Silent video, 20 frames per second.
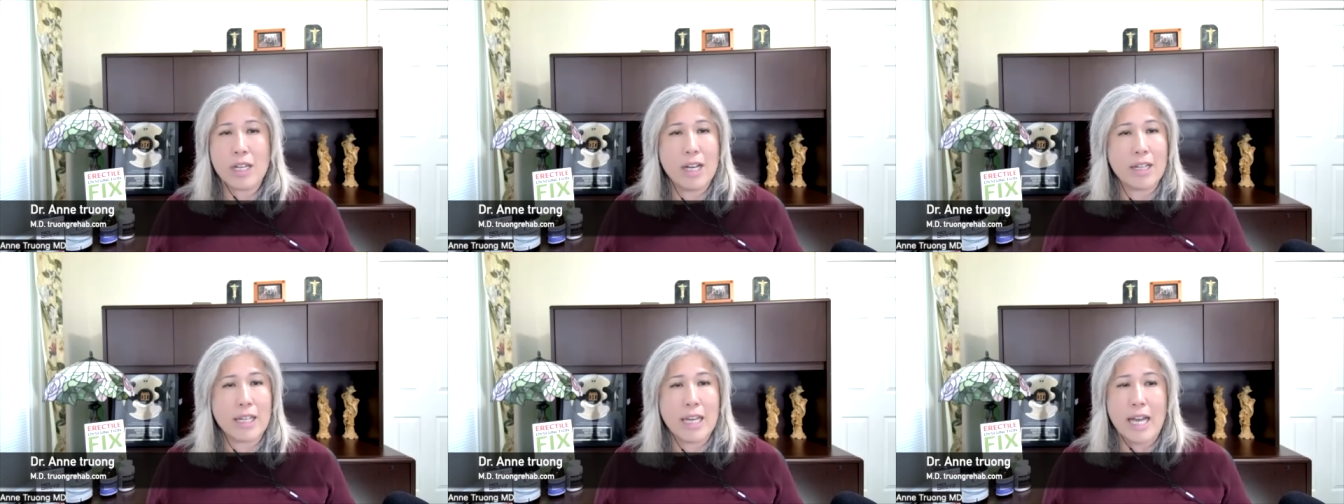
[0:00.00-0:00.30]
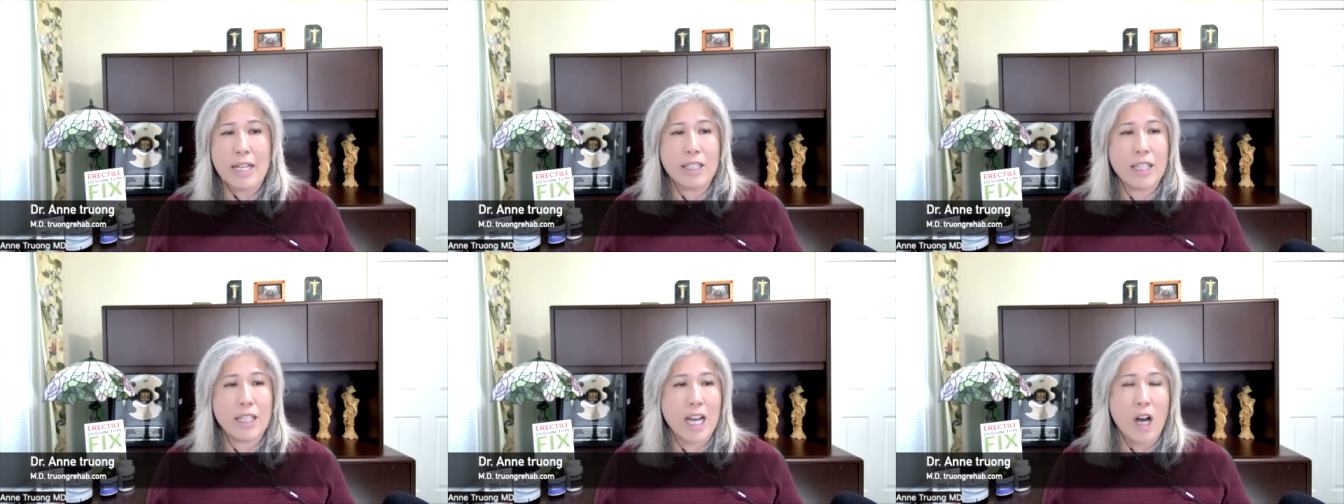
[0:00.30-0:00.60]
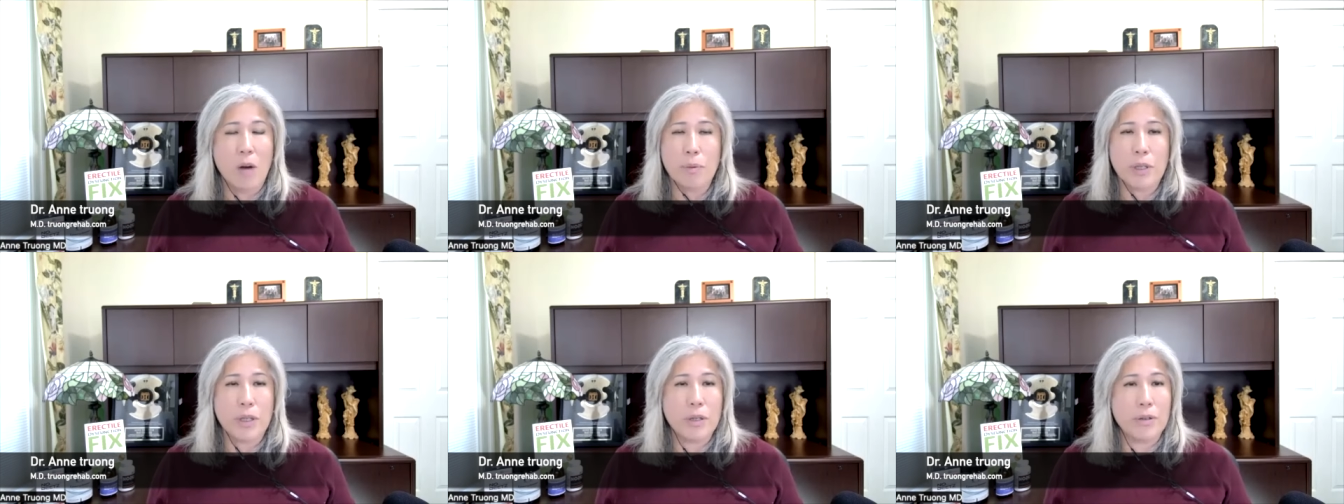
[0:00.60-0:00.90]
again to
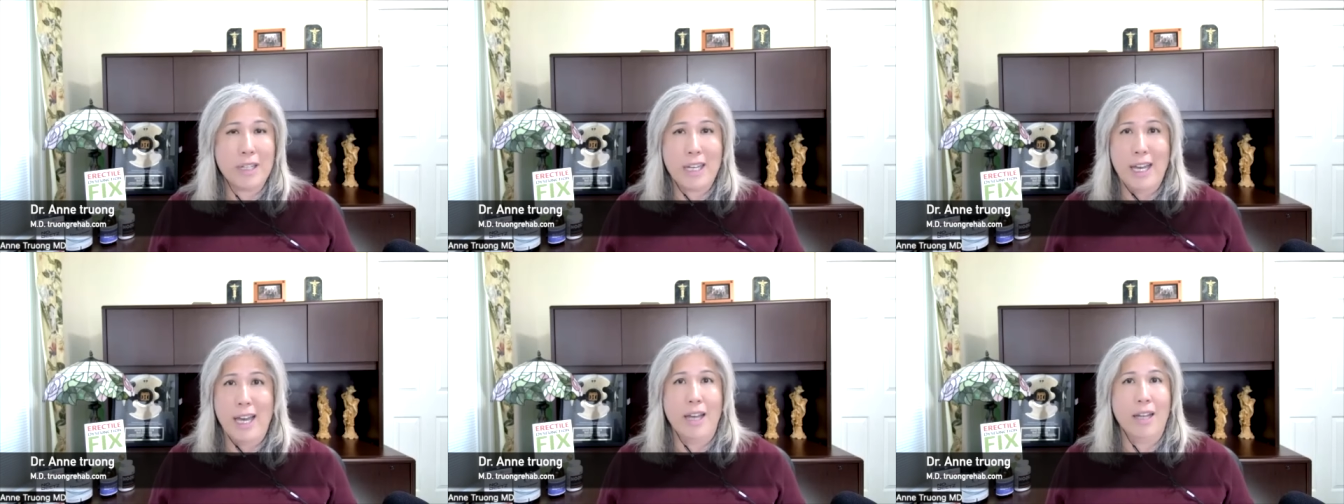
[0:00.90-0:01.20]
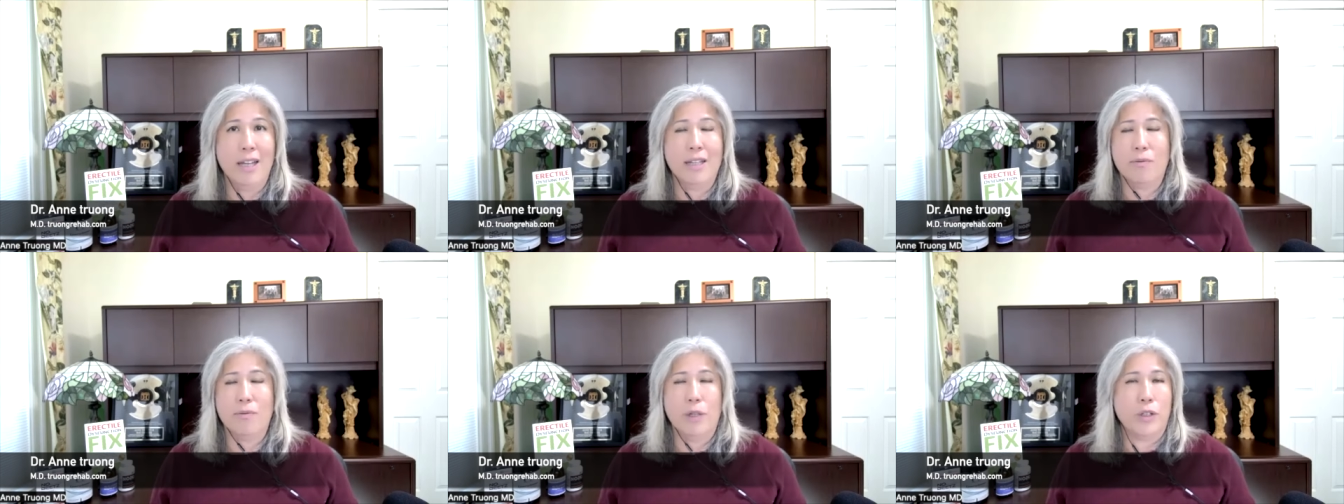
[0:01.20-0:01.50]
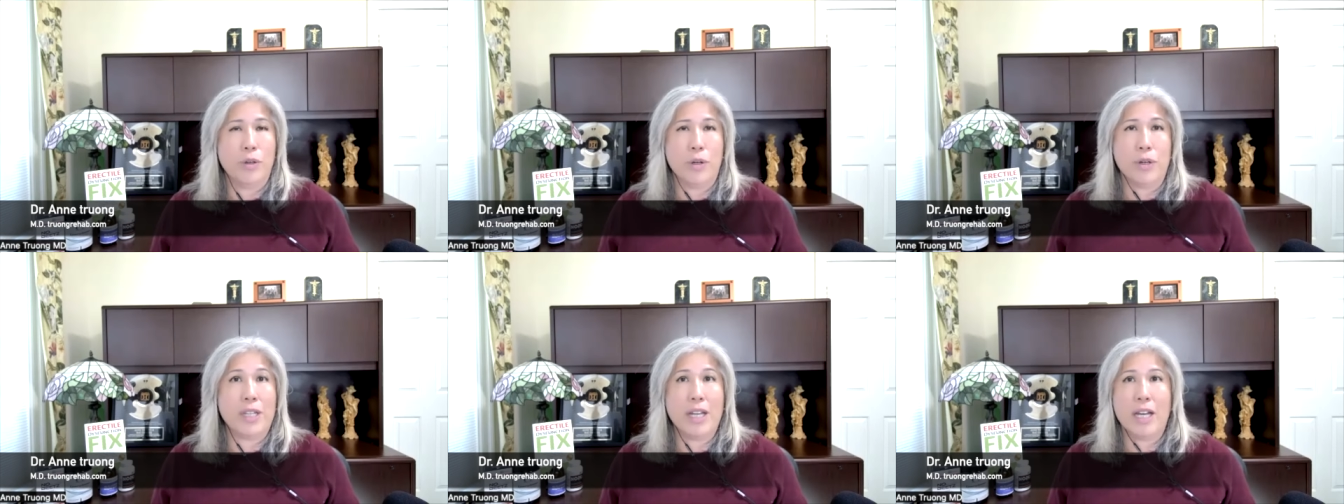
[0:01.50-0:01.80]
help you get with
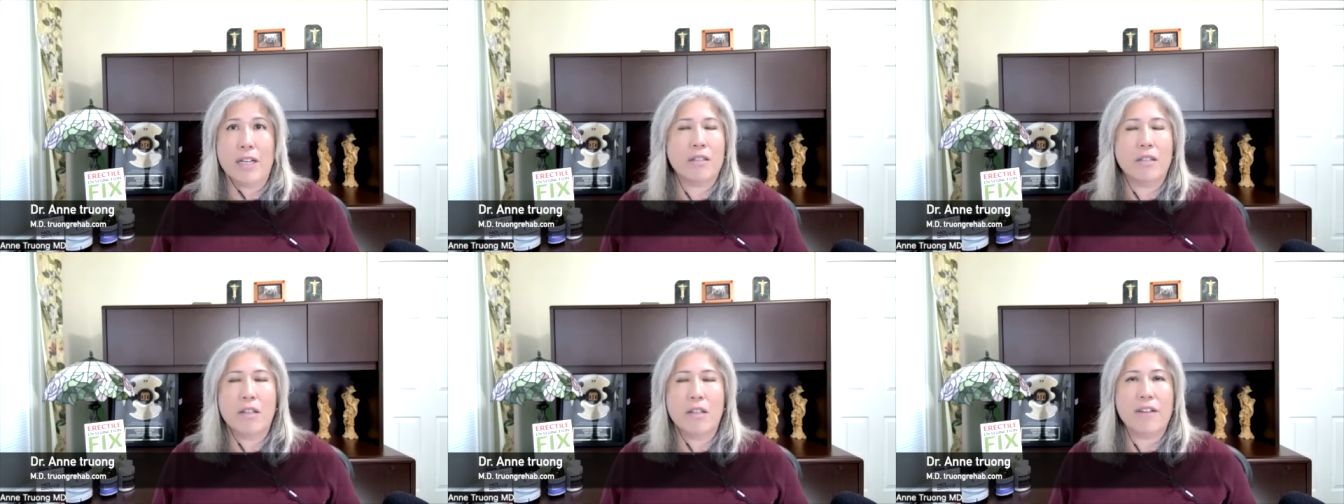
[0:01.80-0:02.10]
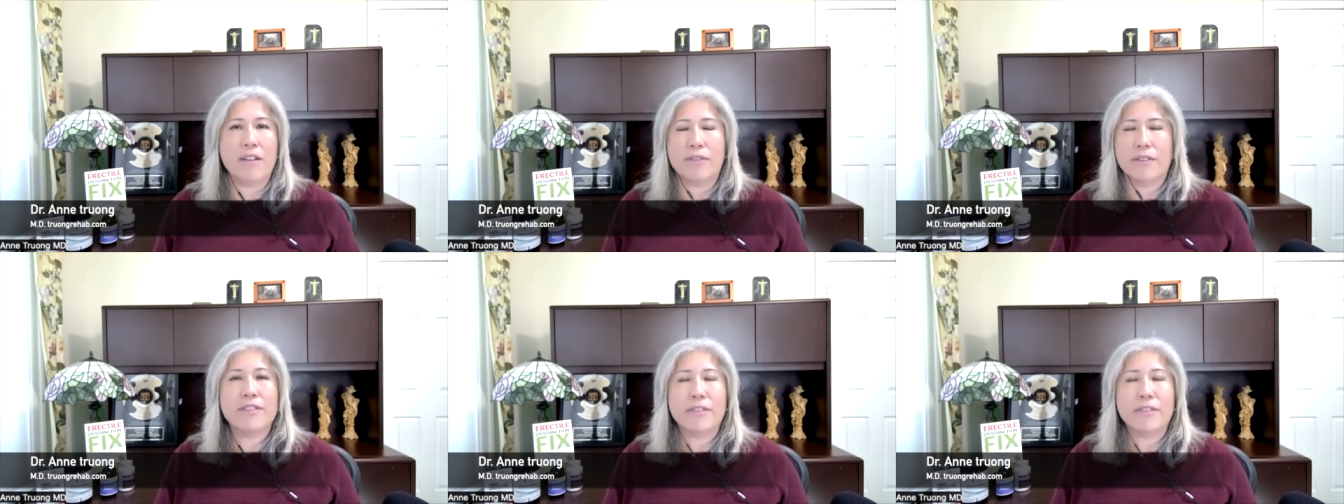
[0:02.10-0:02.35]
your sex life.